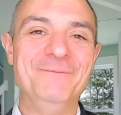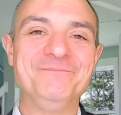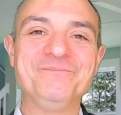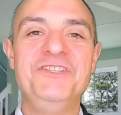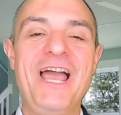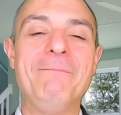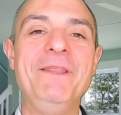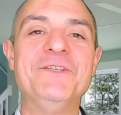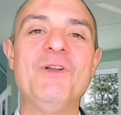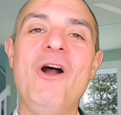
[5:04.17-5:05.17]

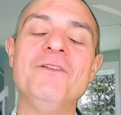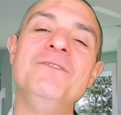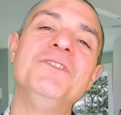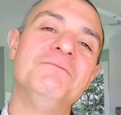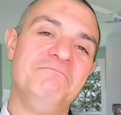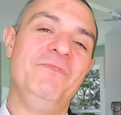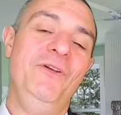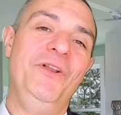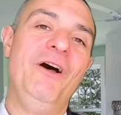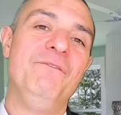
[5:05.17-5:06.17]
Japanese Gardens,
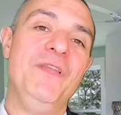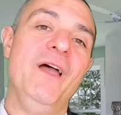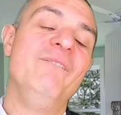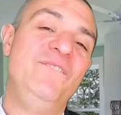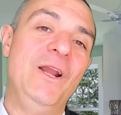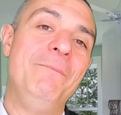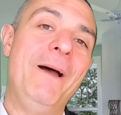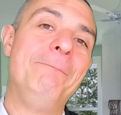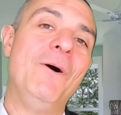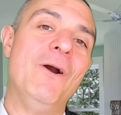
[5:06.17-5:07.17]
Philadelphia,
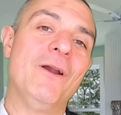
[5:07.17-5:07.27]
Fairmount Park.